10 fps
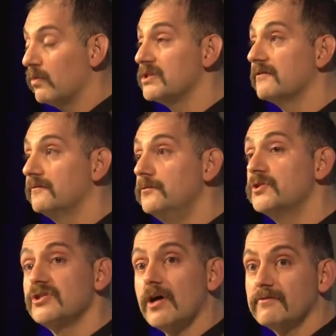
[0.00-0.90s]
was the
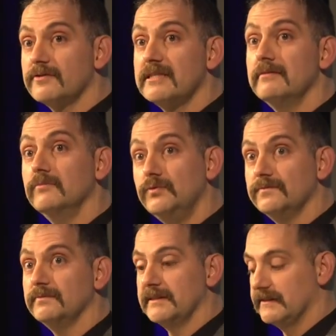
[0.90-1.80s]
food sovereignty
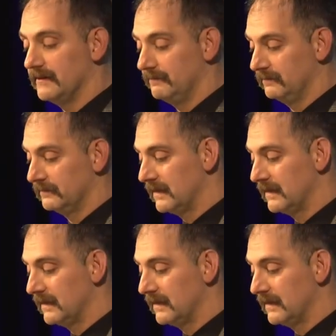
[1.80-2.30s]
movement.